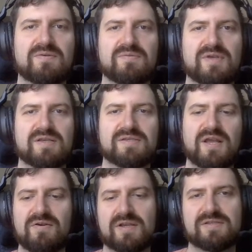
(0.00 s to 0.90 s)
et
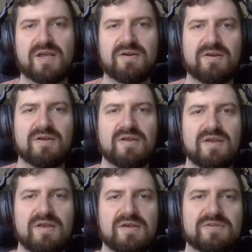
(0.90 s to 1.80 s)
cetera, et cetera.
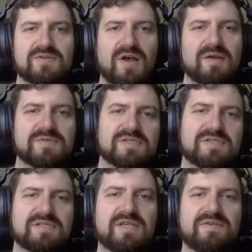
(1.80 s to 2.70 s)
So I'm
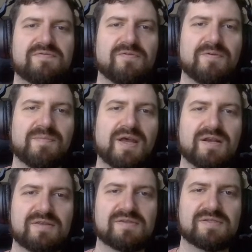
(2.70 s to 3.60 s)
just
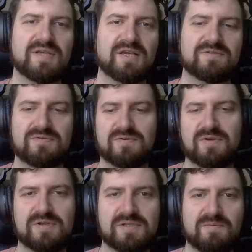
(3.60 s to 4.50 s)
deformatting this text real
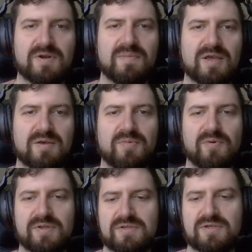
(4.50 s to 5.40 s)
quick because I want to make a
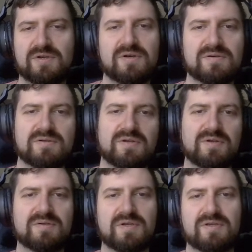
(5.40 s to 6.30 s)
point to y'all
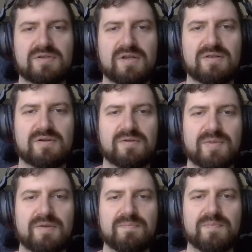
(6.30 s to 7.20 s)
in a little bit.